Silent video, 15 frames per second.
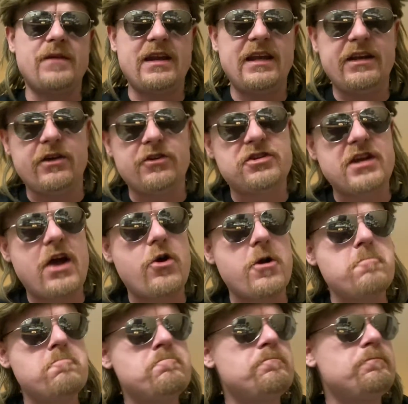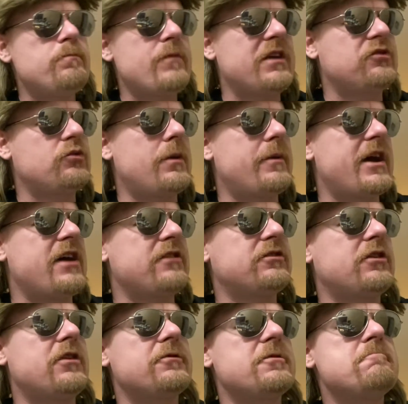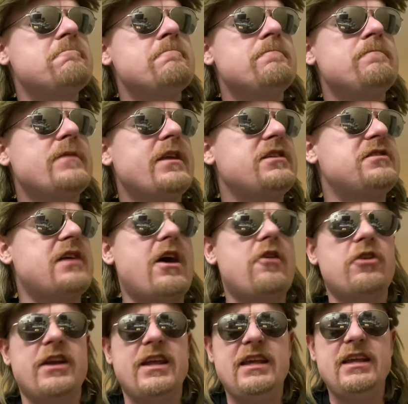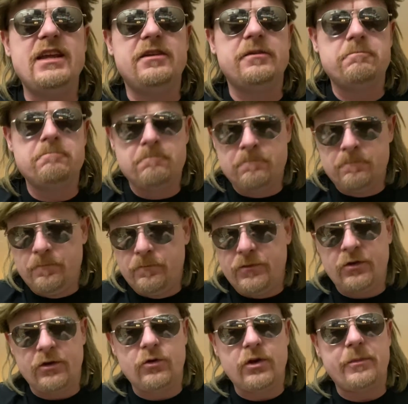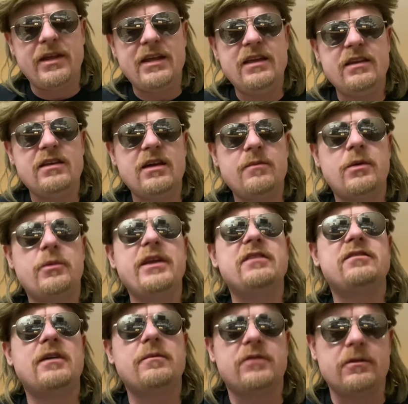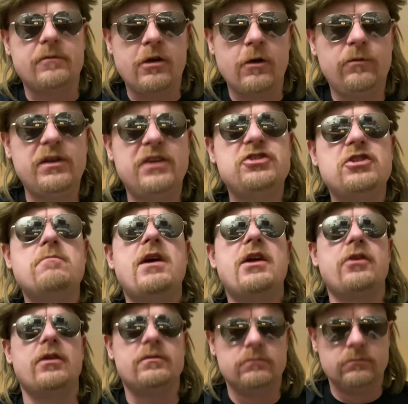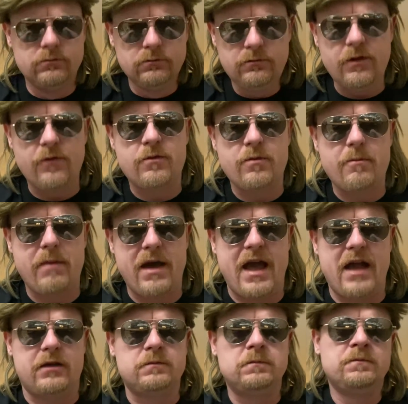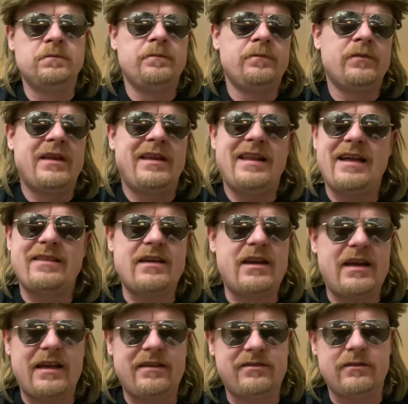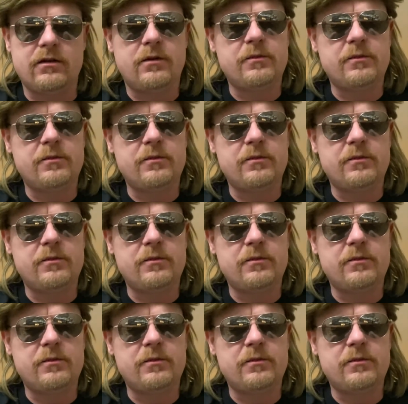I need to go shower. I sweat my ass off. Shower and eat. Don't know what I'm gonna eat yet, but I'm gonna eat something. Hopefully it's your mother from the back. Not that ass though.